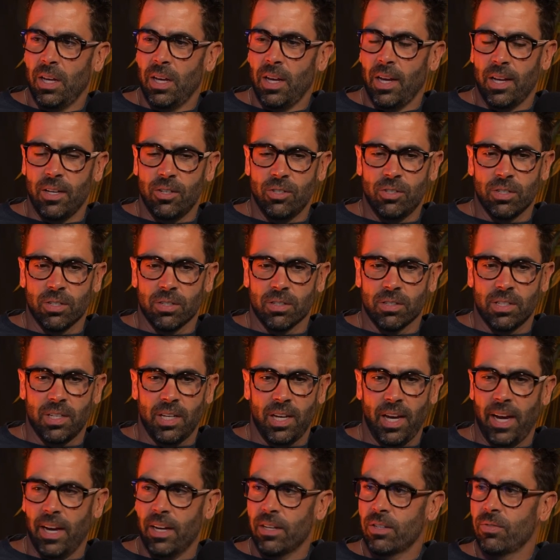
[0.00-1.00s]
and just
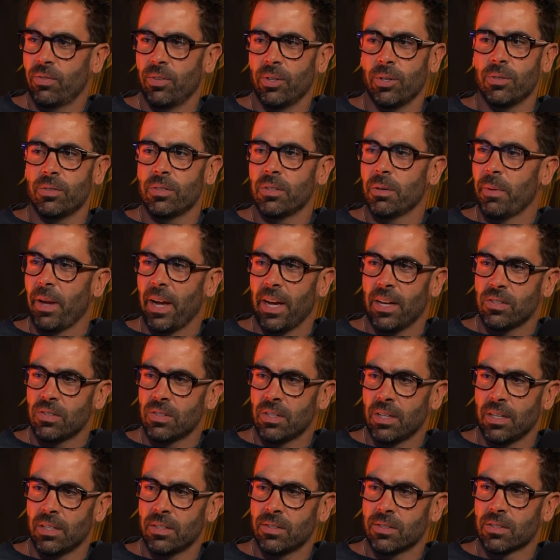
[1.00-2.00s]
cash flow some
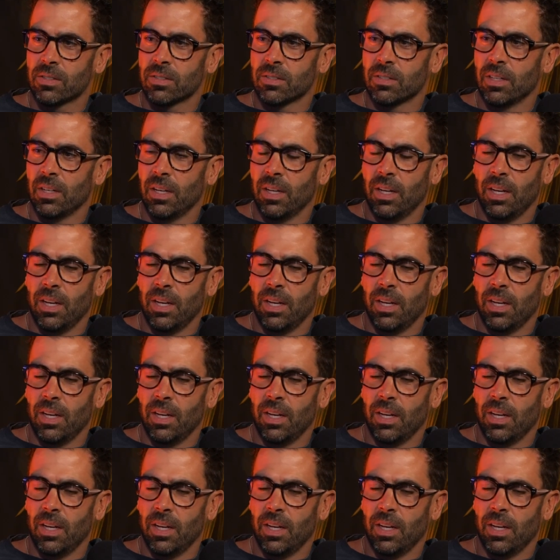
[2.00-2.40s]
assets.